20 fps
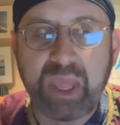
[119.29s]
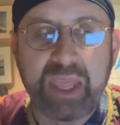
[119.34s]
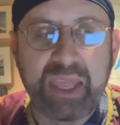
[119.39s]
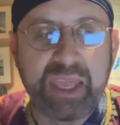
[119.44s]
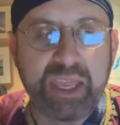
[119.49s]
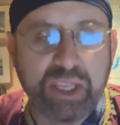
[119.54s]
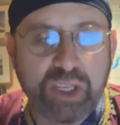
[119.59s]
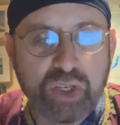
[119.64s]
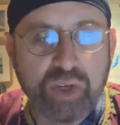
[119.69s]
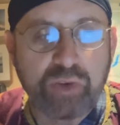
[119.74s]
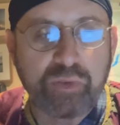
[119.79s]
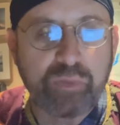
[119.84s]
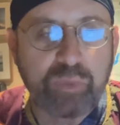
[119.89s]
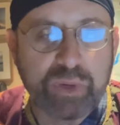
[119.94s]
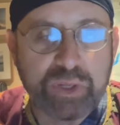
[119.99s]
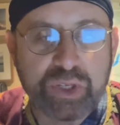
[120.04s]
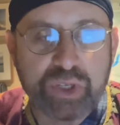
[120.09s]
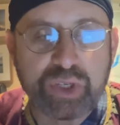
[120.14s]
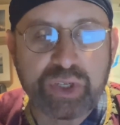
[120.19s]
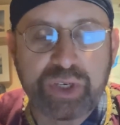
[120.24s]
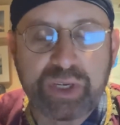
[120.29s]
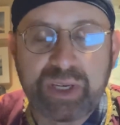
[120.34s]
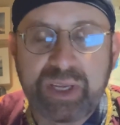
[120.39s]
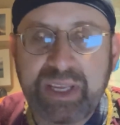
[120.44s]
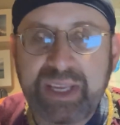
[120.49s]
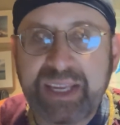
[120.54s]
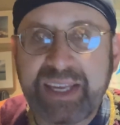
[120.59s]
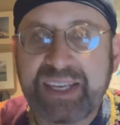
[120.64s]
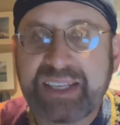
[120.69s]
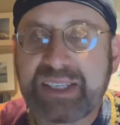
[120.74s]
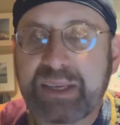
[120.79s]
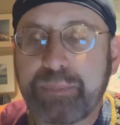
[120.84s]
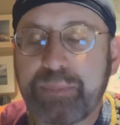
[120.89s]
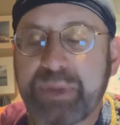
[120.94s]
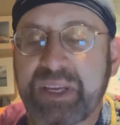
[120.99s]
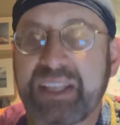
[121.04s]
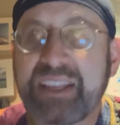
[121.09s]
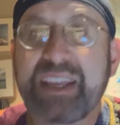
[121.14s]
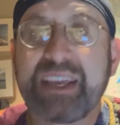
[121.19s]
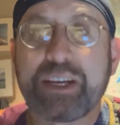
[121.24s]
each of which is a
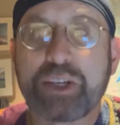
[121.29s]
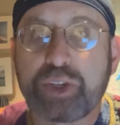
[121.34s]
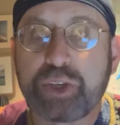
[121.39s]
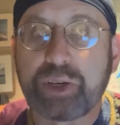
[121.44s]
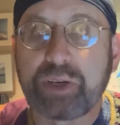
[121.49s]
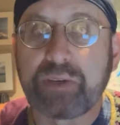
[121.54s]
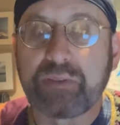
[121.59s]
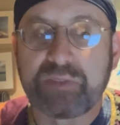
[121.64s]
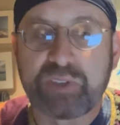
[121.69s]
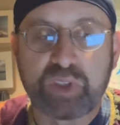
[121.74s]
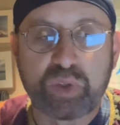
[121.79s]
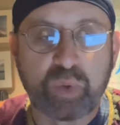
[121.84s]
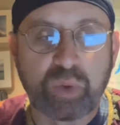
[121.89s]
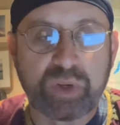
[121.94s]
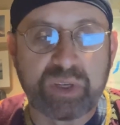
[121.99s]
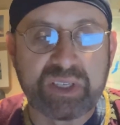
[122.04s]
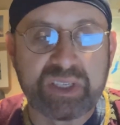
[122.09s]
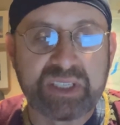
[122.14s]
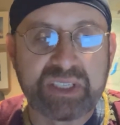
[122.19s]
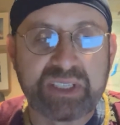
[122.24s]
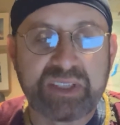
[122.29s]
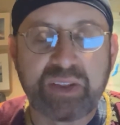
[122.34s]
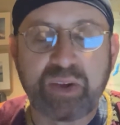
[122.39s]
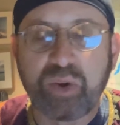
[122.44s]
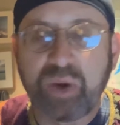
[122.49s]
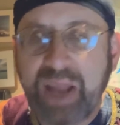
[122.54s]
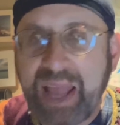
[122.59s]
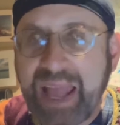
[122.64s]
petition of sorts. They're